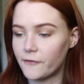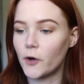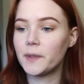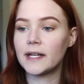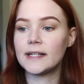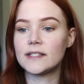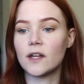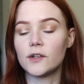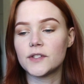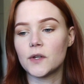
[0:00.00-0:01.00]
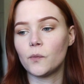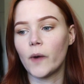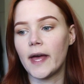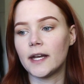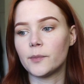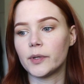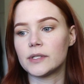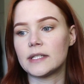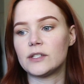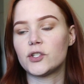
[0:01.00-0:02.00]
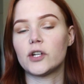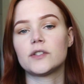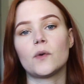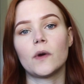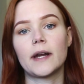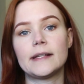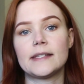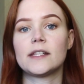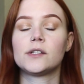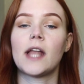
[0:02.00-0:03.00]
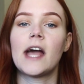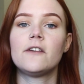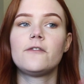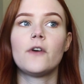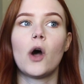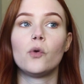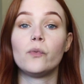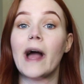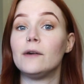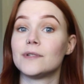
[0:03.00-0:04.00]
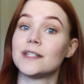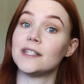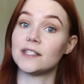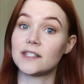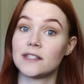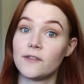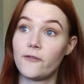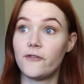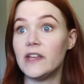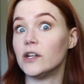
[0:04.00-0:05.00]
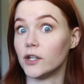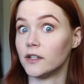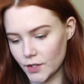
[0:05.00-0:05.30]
A phobia is also when a person starts organizing their life around this fear.